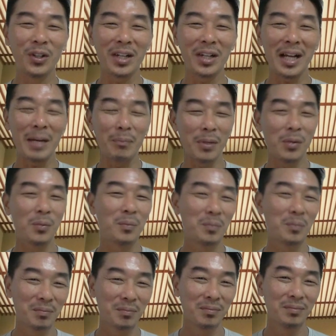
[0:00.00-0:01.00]
y'all come up
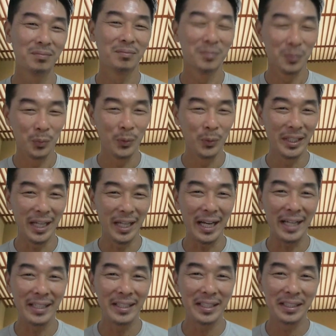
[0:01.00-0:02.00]
with the
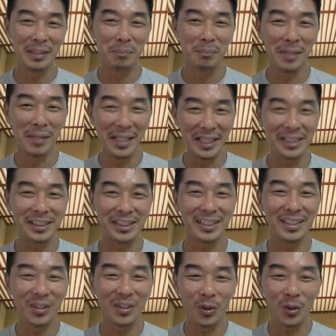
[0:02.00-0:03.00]
idea, the
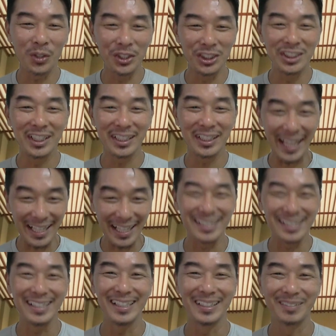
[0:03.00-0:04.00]
Malaysian original
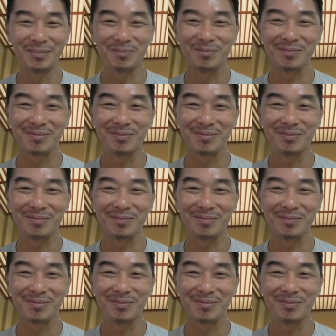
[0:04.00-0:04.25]
taxi.